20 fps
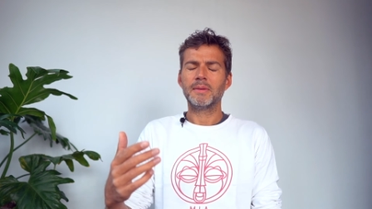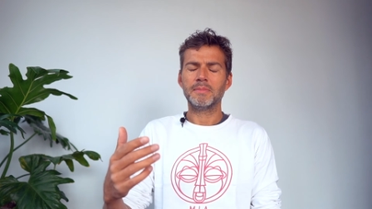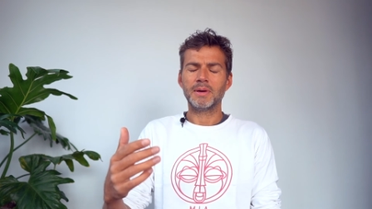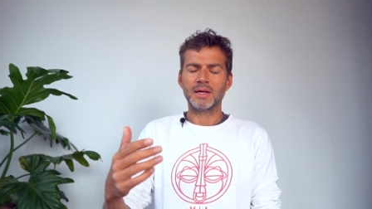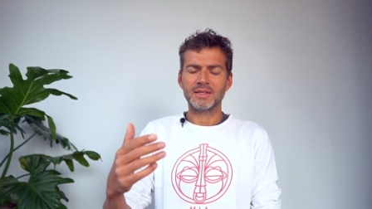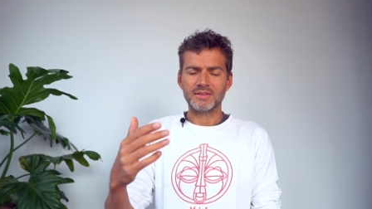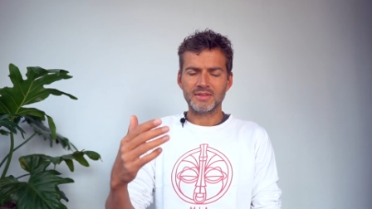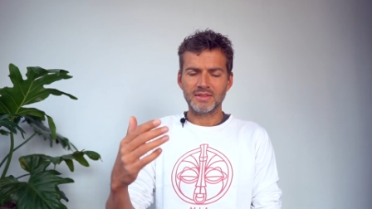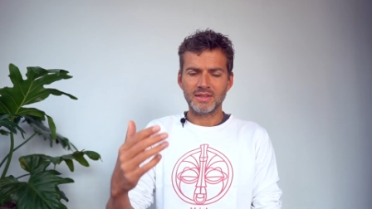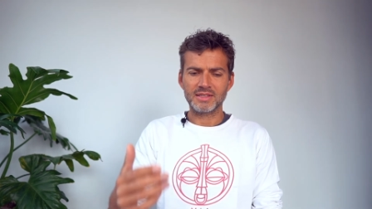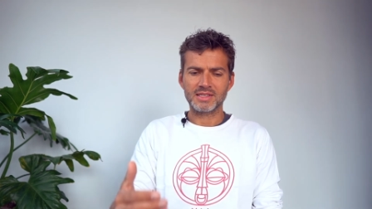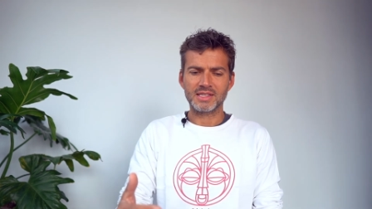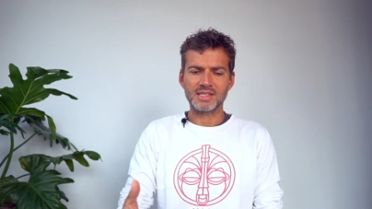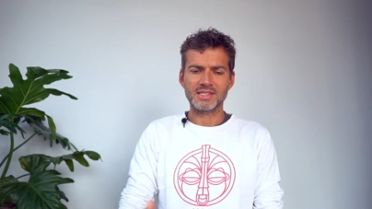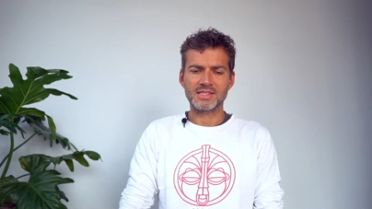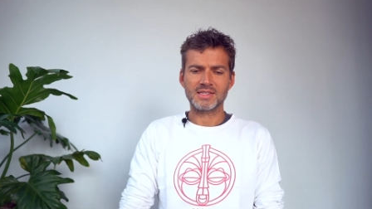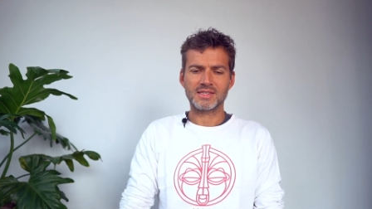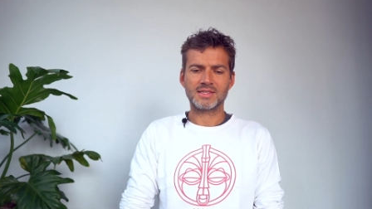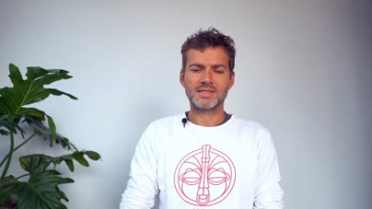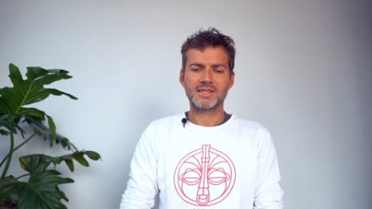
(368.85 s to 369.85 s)
but this
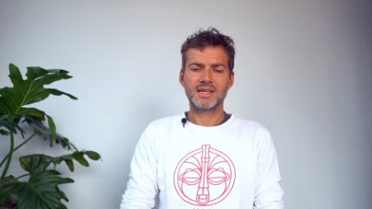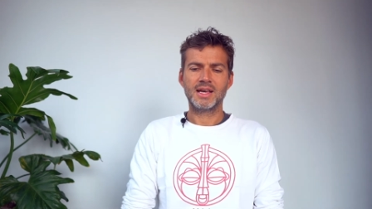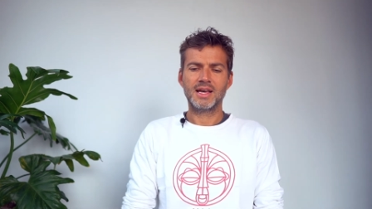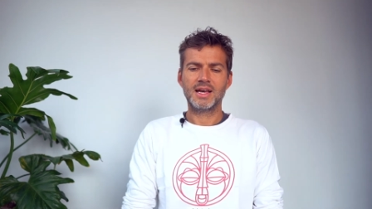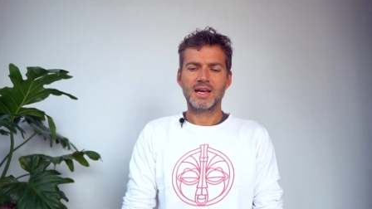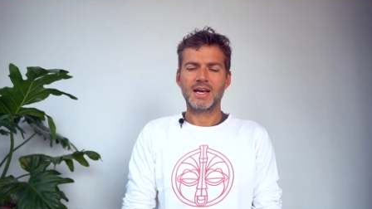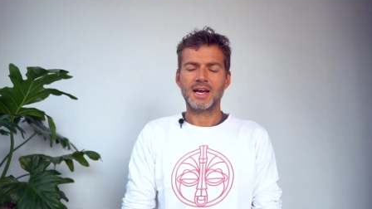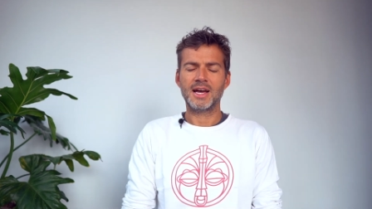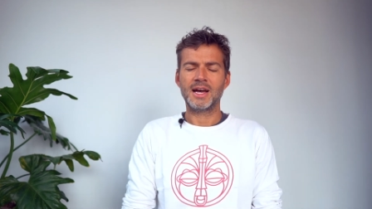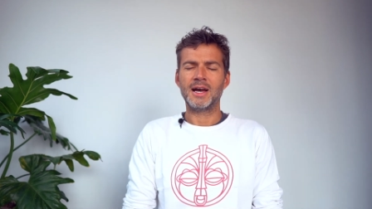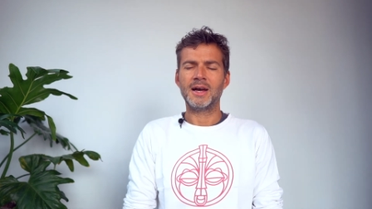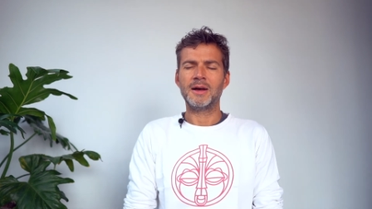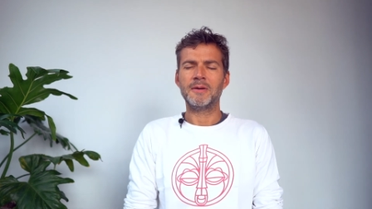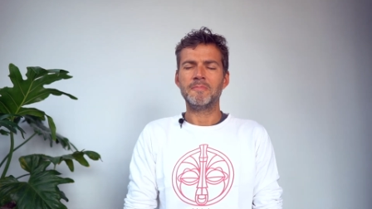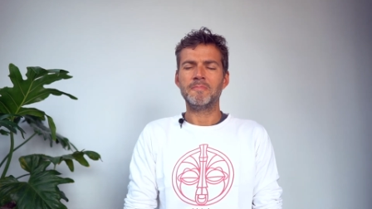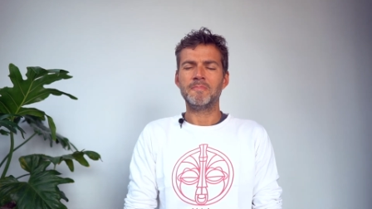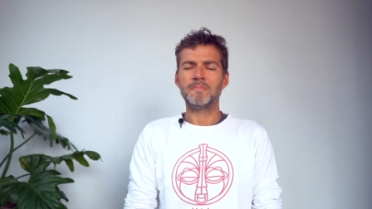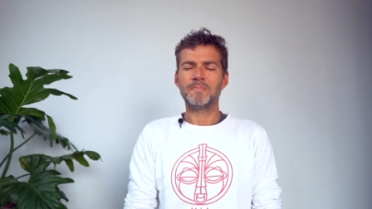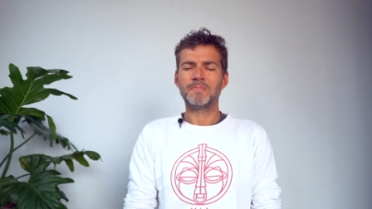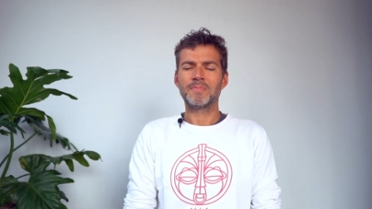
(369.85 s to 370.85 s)
is
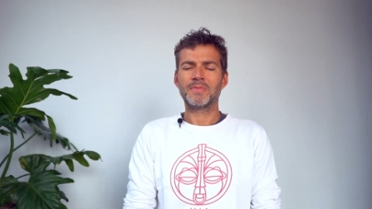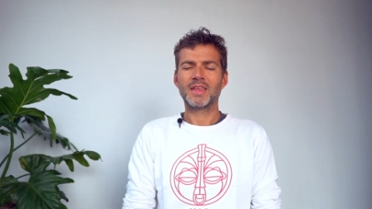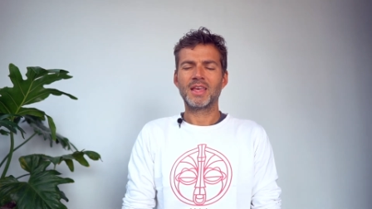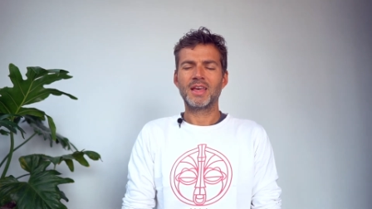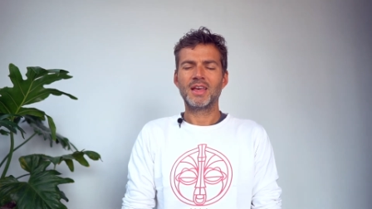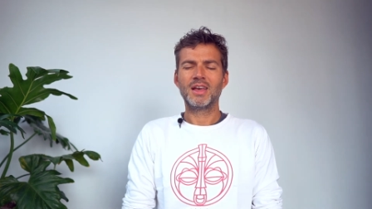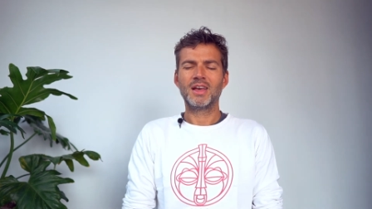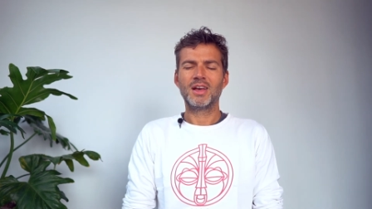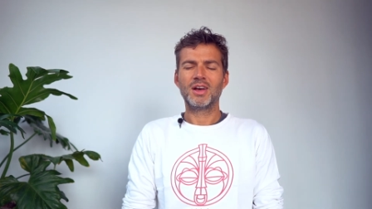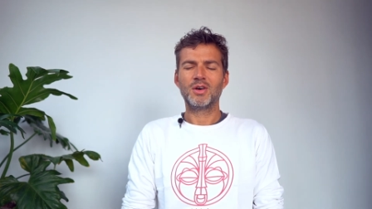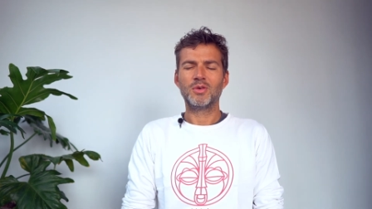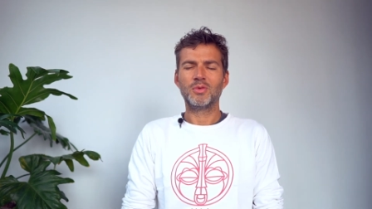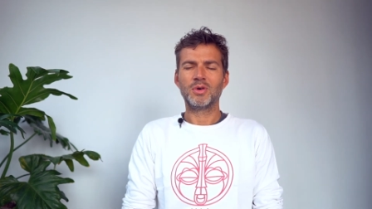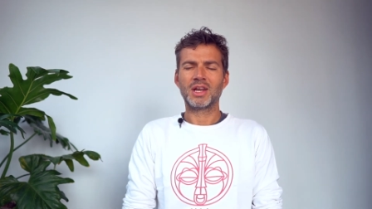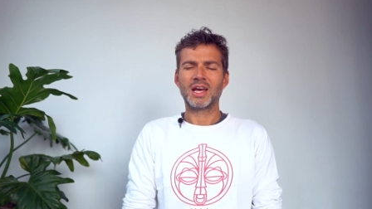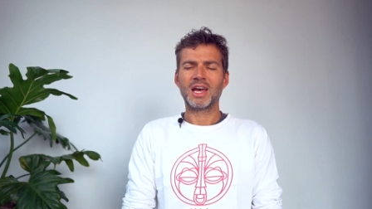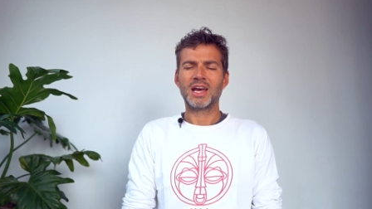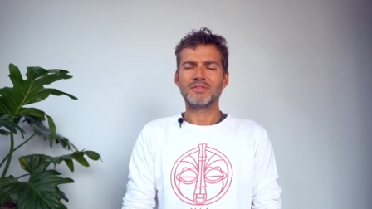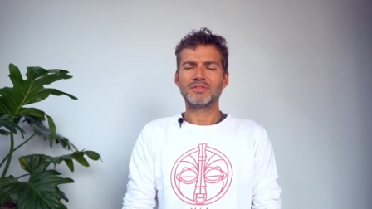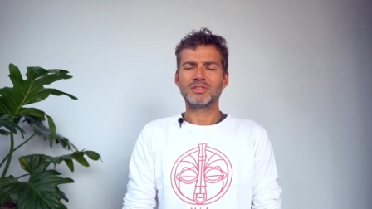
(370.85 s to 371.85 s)
um,
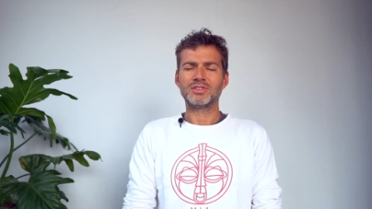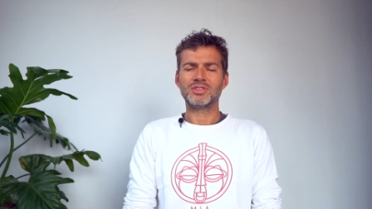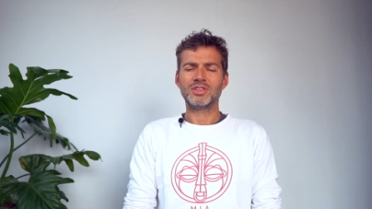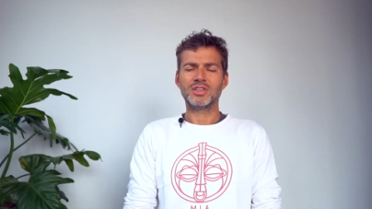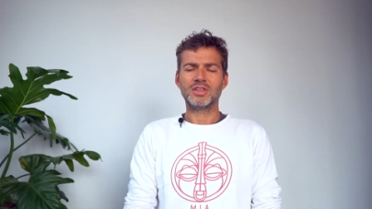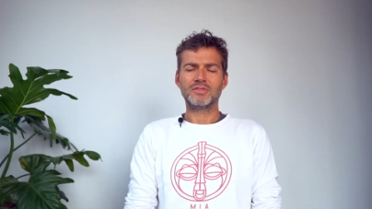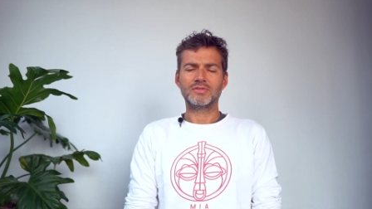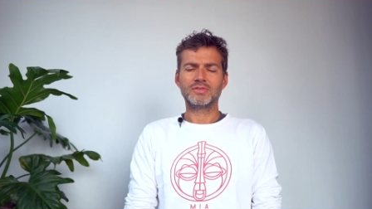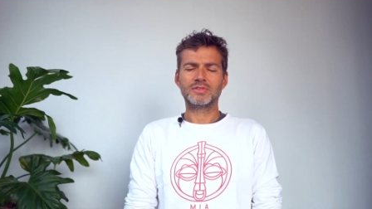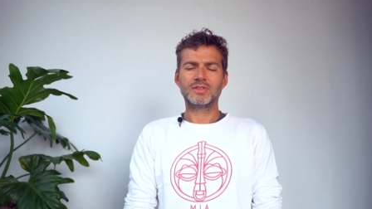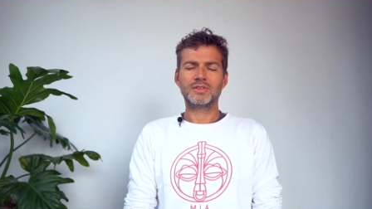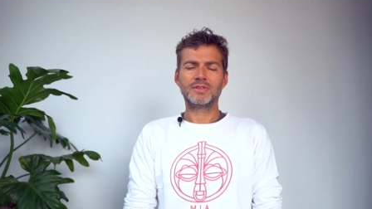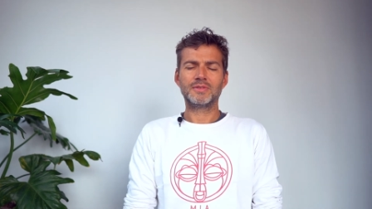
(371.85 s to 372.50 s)
what I have achieved.